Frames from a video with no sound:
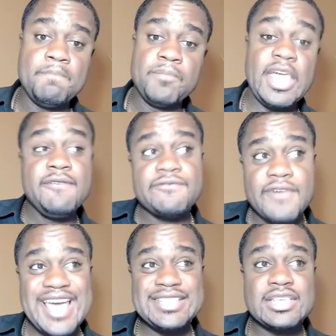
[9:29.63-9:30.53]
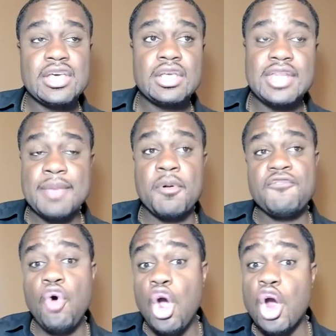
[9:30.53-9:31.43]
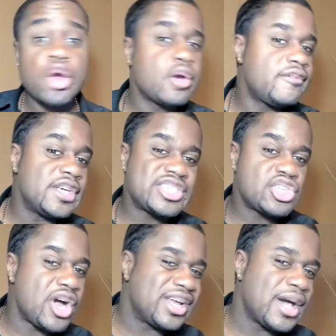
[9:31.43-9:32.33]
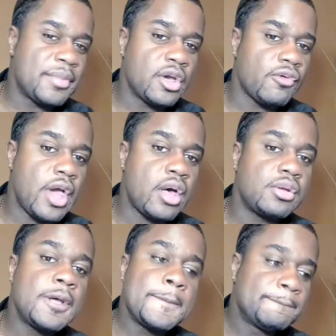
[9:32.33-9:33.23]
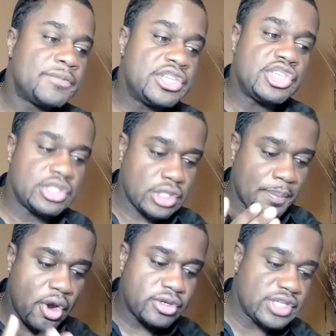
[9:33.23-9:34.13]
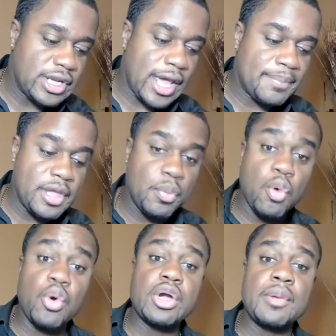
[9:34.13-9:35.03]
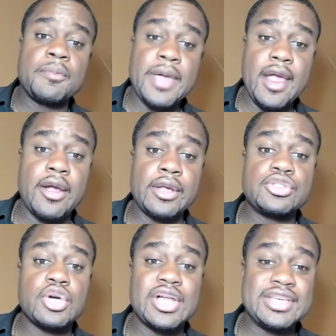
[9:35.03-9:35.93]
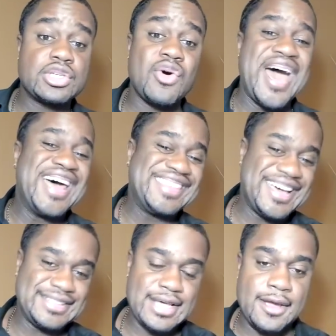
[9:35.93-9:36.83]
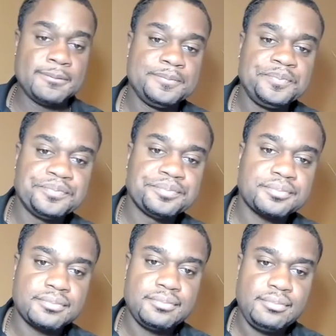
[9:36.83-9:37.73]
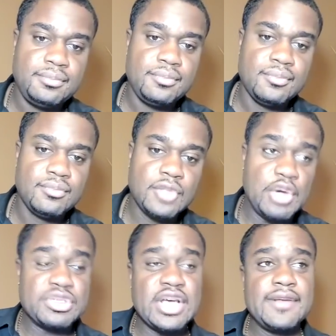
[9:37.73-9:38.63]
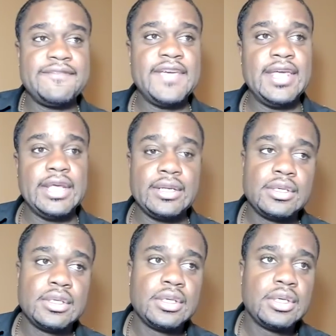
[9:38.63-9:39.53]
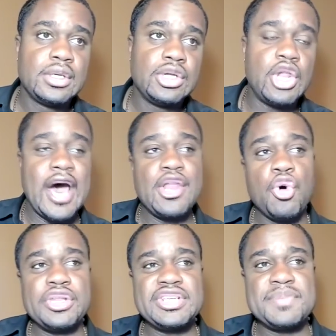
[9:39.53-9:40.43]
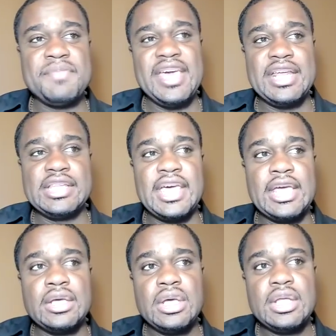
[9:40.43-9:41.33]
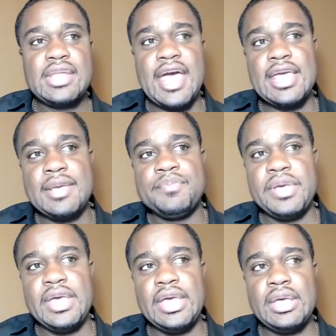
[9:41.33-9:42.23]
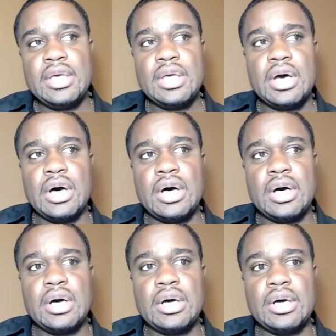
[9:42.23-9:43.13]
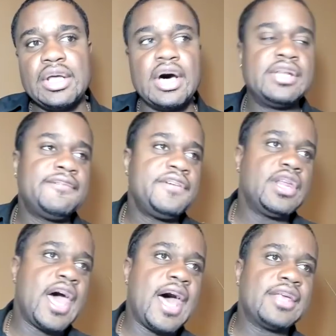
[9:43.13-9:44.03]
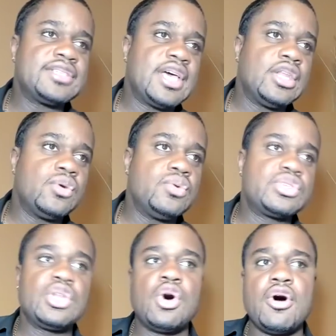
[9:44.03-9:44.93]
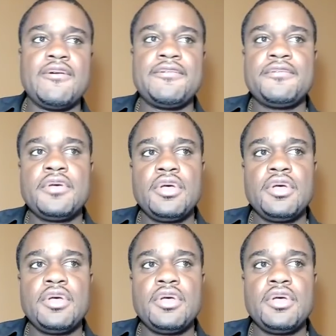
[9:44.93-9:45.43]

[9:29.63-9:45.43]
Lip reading: He fights. Before Hergovich started coming around, this is the person that people were comparing to Klitschko at that time. He was undefeated. You know, I know it doesn't mean anything that he beat an undefeated Alexander Ustinov